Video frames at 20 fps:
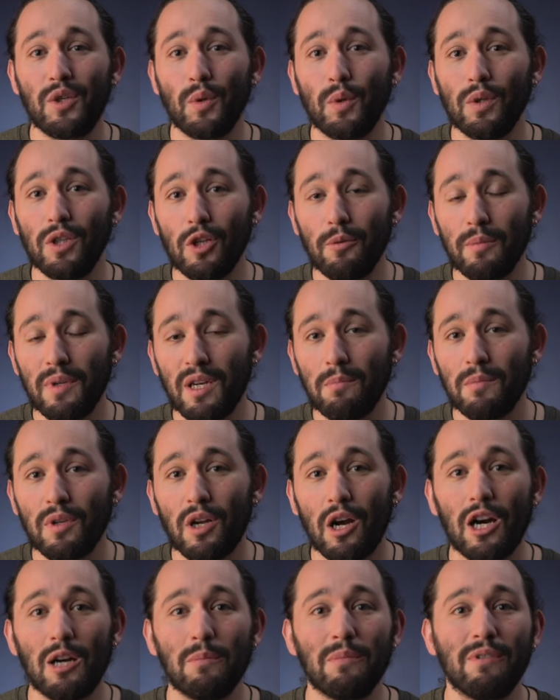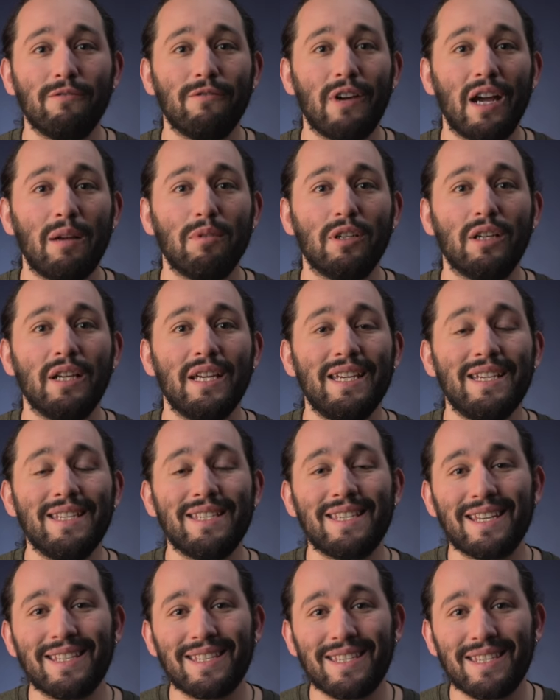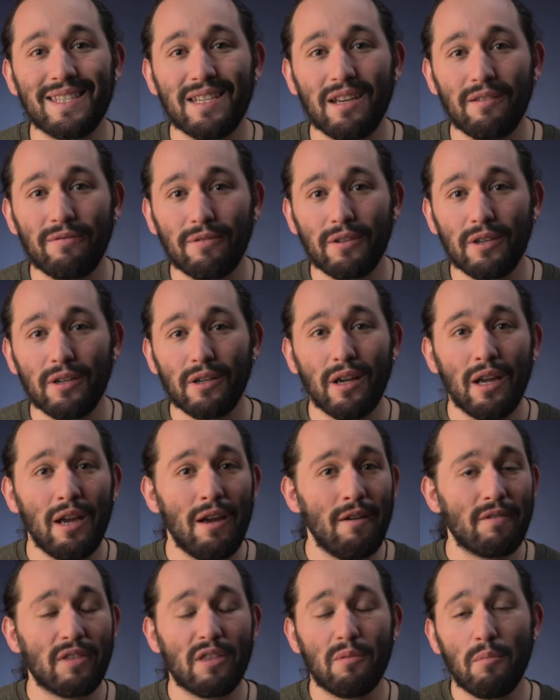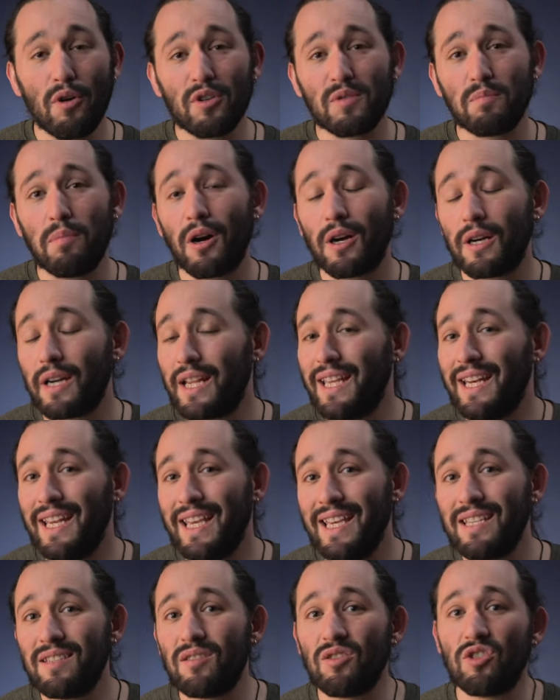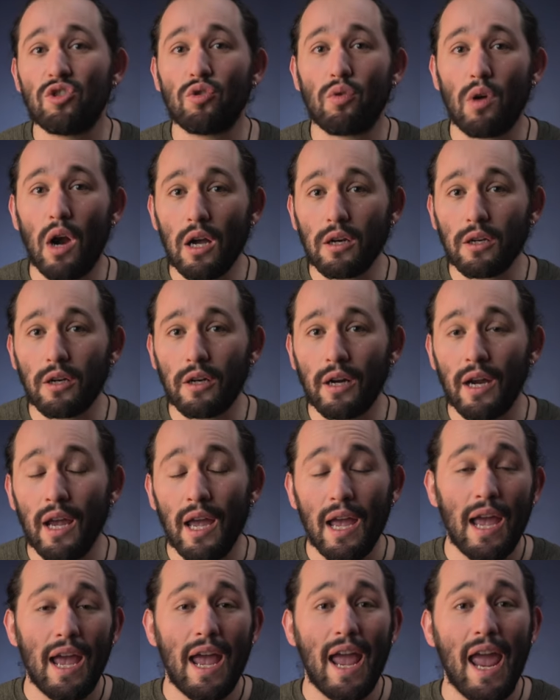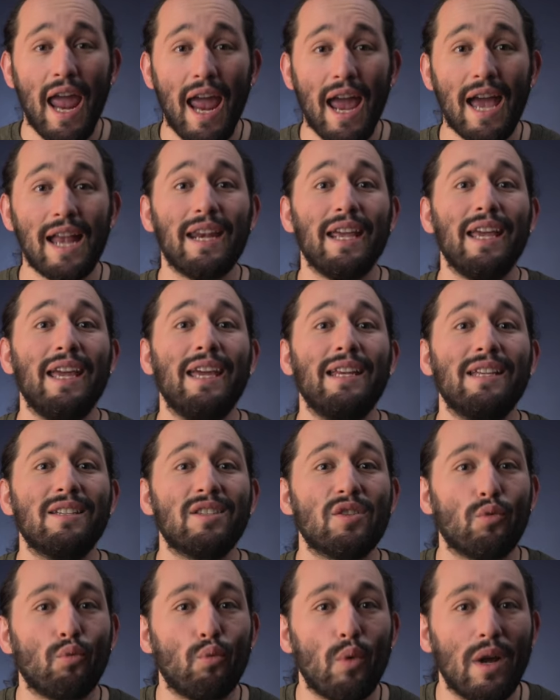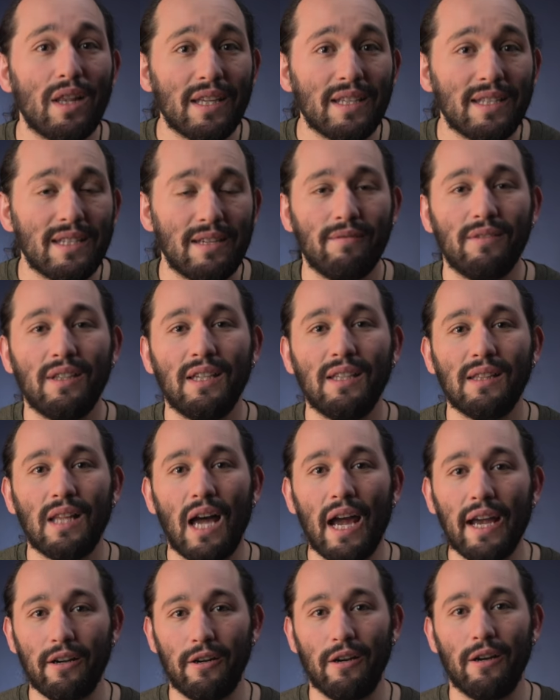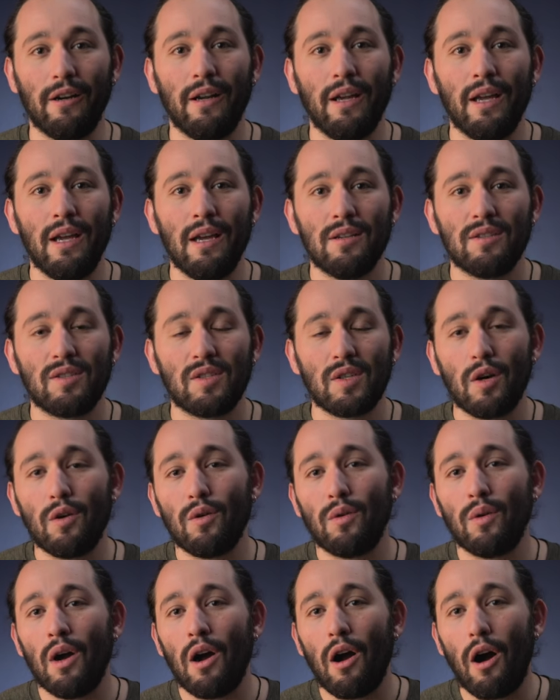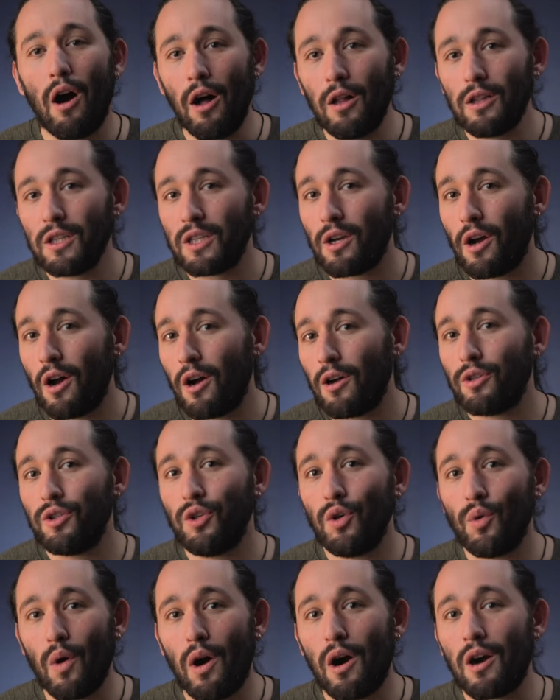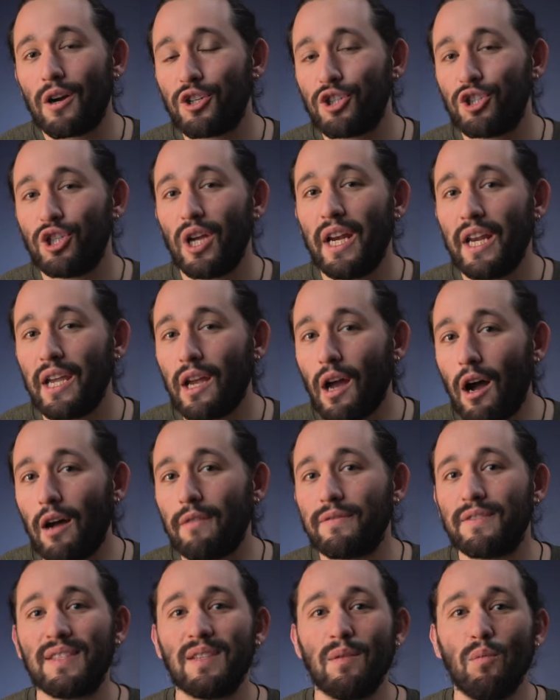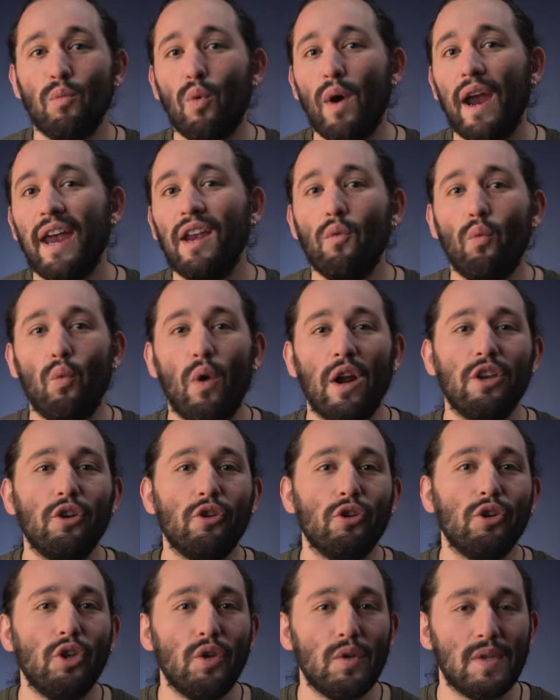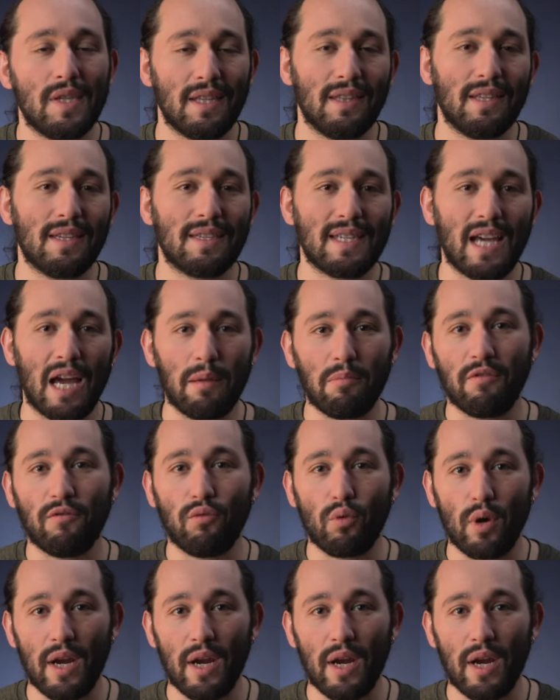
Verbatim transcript: to aluminum, carbon fiber is stiffer, for the most part, it is stronger and it is relatively lighter. So all in all, you are shedding off some weight when you're using this type of